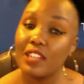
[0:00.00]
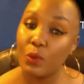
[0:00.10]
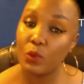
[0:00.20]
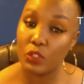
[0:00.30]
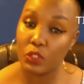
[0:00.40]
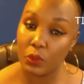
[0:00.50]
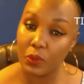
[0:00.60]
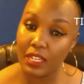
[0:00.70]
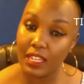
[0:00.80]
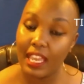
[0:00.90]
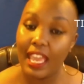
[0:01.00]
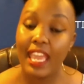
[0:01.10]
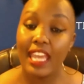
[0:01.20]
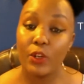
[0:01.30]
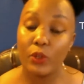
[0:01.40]
I was doing,
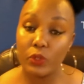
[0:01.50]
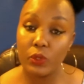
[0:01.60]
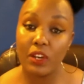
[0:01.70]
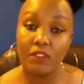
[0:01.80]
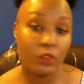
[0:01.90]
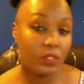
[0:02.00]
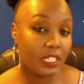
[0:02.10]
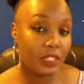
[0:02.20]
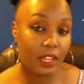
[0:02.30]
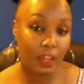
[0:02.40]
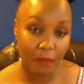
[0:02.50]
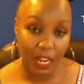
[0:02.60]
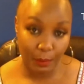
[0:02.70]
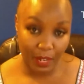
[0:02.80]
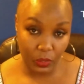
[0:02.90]
and also I've noticed
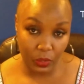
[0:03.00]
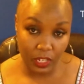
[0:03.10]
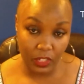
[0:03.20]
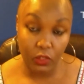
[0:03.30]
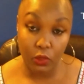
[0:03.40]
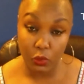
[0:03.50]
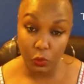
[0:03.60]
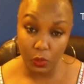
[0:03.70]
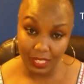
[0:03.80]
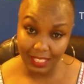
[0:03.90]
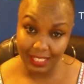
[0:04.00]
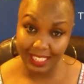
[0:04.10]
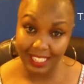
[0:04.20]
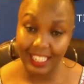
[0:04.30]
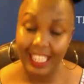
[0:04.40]
among my students, those who are
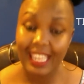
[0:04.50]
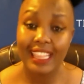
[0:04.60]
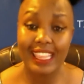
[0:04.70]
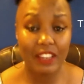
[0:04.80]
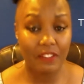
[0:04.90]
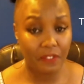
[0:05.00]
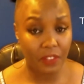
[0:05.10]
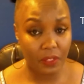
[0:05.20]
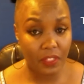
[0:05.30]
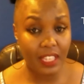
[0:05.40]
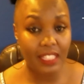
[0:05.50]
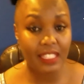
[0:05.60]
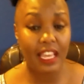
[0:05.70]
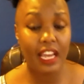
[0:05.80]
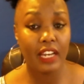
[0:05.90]
succeeding, there are few things
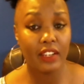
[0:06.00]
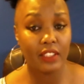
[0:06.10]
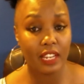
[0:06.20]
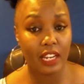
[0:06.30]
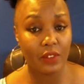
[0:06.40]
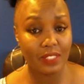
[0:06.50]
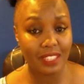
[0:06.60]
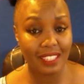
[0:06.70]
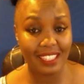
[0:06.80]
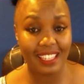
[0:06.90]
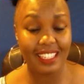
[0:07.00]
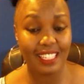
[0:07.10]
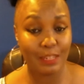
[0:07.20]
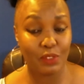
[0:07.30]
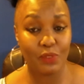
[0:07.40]
that are consistent in
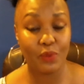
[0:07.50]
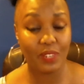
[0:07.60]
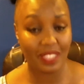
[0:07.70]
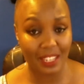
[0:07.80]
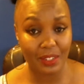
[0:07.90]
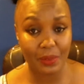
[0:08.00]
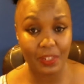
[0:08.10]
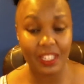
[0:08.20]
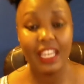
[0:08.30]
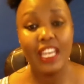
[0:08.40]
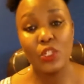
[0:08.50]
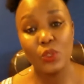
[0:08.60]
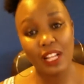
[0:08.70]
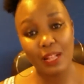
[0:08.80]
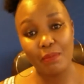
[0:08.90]
terms of what they're doing to
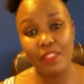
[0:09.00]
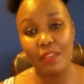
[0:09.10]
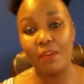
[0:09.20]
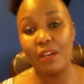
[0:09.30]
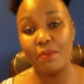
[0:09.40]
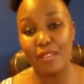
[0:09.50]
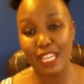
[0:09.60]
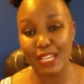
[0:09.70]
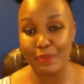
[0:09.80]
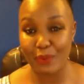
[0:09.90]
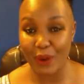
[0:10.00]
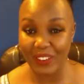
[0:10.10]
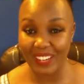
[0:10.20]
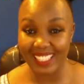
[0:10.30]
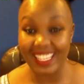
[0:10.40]
help them make
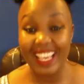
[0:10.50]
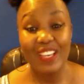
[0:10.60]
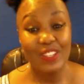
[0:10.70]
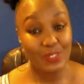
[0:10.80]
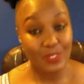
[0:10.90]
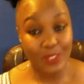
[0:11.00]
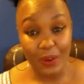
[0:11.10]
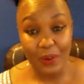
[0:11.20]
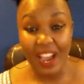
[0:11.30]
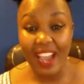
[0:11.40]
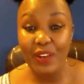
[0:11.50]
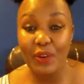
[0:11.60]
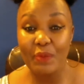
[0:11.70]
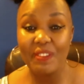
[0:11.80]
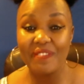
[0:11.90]
progress. So I
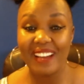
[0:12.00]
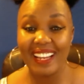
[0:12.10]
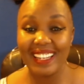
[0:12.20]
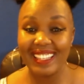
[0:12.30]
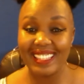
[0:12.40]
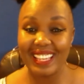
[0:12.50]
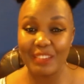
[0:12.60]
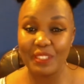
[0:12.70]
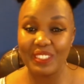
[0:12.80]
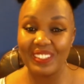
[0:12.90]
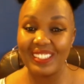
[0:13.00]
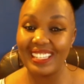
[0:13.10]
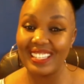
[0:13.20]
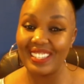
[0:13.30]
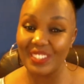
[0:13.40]
hope you find this episode
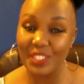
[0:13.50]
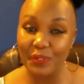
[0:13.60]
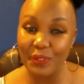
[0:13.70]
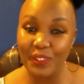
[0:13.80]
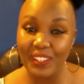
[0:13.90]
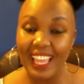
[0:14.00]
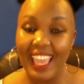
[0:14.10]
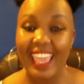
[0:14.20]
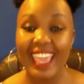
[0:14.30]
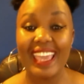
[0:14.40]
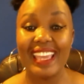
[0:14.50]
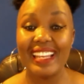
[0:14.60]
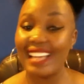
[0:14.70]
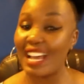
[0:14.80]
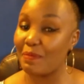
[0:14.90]
useful
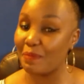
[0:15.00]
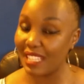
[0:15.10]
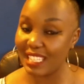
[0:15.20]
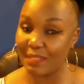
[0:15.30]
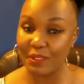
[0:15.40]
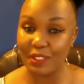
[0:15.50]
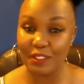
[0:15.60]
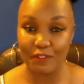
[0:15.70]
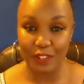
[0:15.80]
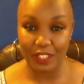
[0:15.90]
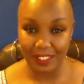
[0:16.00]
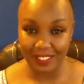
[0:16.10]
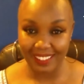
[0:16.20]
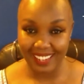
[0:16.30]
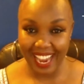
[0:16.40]
and applicable for
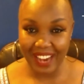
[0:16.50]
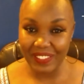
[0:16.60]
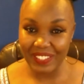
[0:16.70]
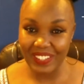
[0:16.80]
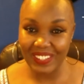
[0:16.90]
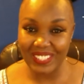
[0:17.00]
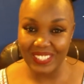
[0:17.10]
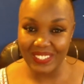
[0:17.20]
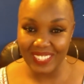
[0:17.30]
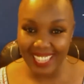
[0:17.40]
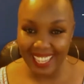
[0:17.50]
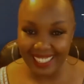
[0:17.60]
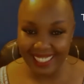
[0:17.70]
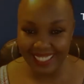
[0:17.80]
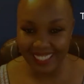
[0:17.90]
you. I will talk to you again
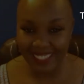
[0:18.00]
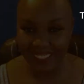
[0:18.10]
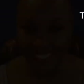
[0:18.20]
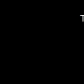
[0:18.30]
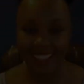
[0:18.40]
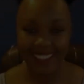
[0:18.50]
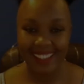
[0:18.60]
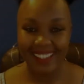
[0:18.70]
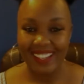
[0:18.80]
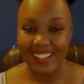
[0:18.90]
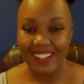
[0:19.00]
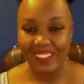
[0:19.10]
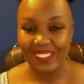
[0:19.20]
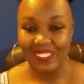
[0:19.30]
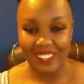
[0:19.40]
soon.
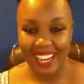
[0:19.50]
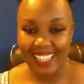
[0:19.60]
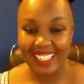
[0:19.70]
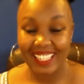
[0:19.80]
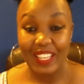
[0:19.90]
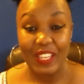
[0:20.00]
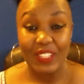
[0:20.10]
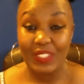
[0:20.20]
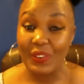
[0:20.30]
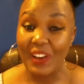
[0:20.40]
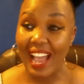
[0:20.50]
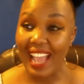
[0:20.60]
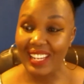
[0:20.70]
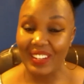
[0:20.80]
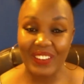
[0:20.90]
All right, so I
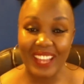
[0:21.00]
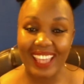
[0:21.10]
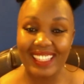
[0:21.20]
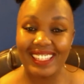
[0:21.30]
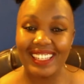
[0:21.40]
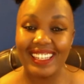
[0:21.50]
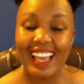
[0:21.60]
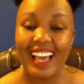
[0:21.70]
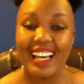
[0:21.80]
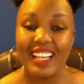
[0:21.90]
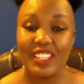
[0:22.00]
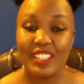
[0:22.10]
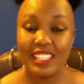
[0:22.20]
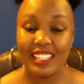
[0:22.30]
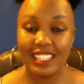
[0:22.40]
created a
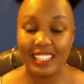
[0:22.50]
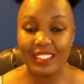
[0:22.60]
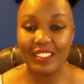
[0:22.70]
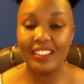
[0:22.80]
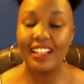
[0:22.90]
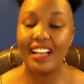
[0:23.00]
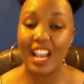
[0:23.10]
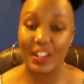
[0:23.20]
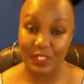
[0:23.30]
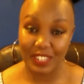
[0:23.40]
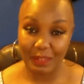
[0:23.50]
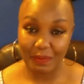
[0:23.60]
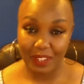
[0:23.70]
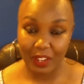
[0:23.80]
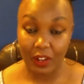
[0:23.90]
little acronym
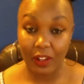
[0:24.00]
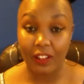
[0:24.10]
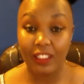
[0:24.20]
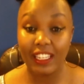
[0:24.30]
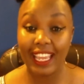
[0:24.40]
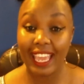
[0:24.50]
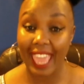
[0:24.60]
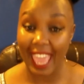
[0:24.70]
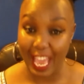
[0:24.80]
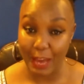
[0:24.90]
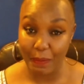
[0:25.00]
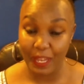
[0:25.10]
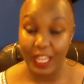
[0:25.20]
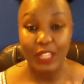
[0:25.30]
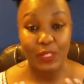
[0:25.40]
called CAP
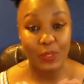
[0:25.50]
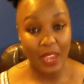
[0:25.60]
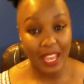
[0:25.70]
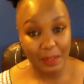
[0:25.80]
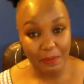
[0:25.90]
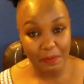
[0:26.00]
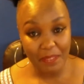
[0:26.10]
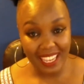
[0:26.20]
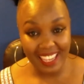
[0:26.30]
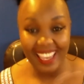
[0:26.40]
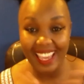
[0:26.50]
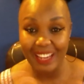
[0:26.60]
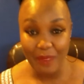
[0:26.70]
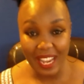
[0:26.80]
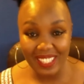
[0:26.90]
to help me and
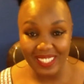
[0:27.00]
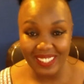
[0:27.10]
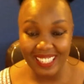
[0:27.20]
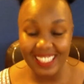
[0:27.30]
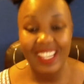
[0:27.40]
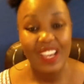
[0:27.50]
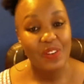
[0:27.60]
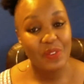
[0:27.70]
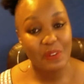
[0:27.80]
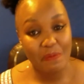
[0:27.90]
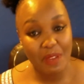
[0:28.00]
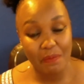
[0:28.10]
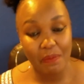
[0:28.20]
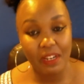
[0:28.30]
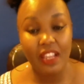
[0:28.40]
my students
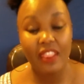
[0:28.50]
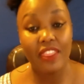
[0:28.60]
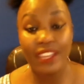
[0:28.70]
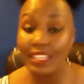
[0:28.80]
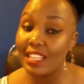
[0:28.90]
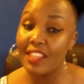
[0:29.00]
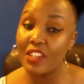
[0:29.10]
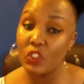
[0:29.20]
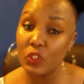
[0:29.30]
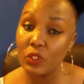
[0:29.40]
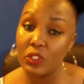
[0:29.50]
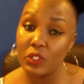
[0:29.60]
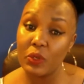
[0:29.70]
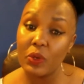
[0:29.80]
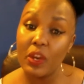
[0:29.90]
remember things that they should
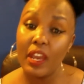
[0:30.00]
do